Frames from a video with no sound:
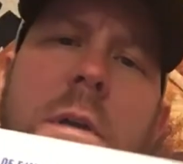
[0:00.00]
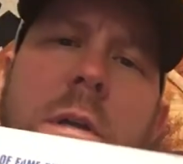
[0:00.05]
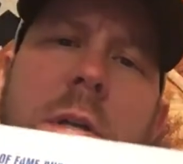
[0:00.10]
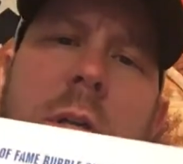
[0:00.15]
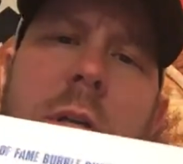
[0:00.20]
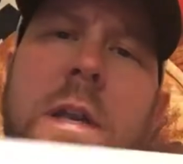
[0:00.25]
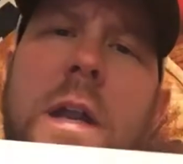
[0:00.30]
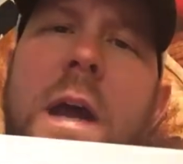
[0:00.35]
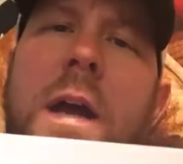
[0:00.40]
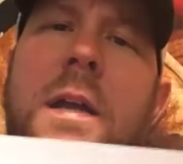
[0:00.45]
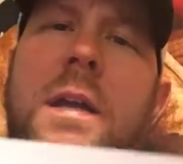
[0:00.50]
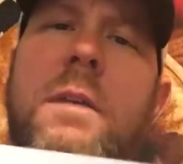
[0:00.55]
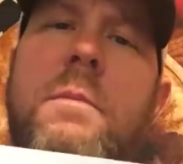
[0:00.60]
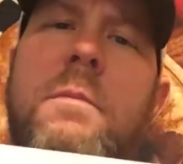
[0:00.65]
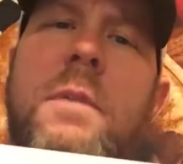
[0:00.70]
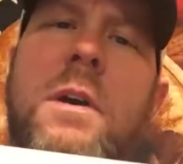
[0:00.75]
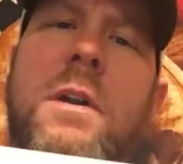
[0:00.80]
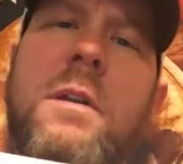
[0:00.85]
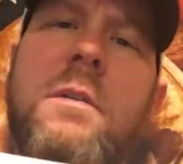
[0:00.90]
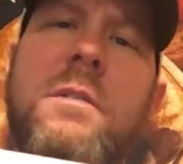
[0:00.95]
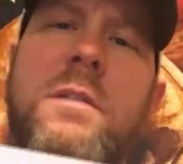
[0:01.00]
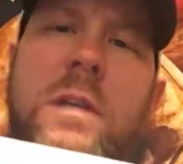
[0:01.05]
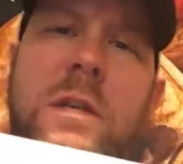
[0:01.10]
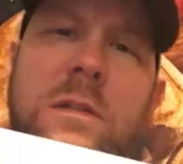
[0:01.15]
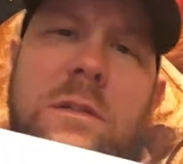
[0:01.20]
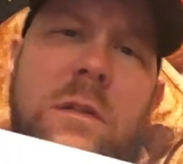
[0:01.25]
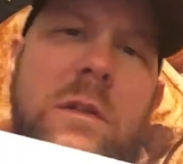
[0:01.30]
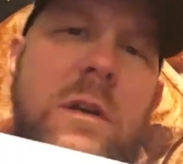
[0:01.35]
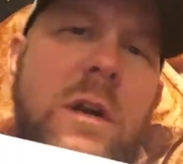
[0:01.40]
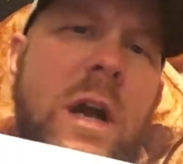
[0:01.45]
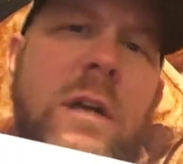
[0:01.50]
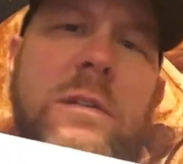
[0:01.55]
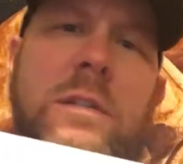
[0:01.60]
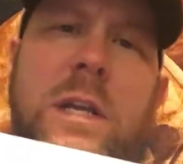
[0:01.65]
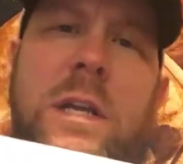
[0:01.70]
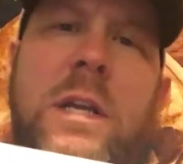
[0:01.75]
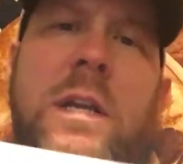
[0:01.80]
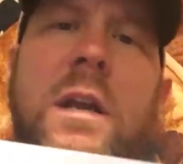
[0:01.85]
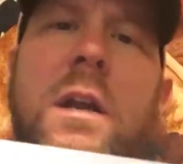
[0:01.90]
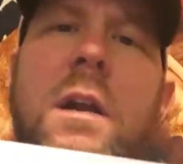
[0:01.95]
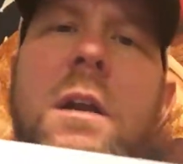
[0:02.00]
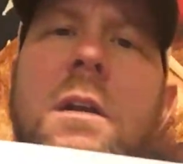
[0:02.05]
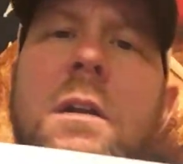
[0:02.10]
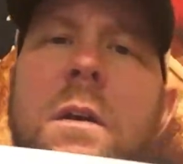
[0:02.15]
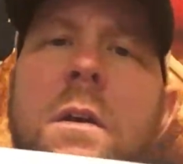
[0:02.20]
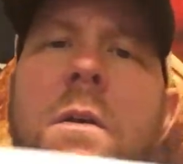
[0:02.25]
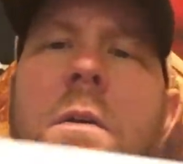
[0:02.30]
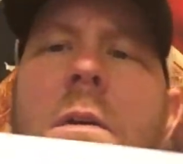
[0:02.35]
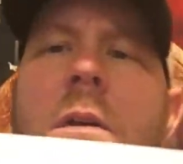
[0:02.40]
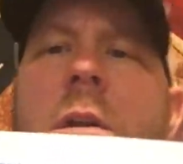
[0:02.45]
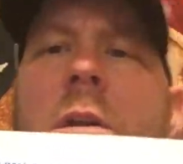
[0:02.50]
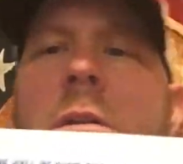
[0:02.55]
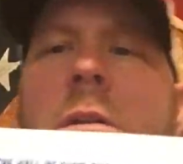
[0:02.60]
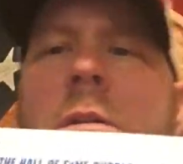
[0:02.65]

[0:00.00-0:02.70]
and I emailed him and says, look, I'll take care of you on it.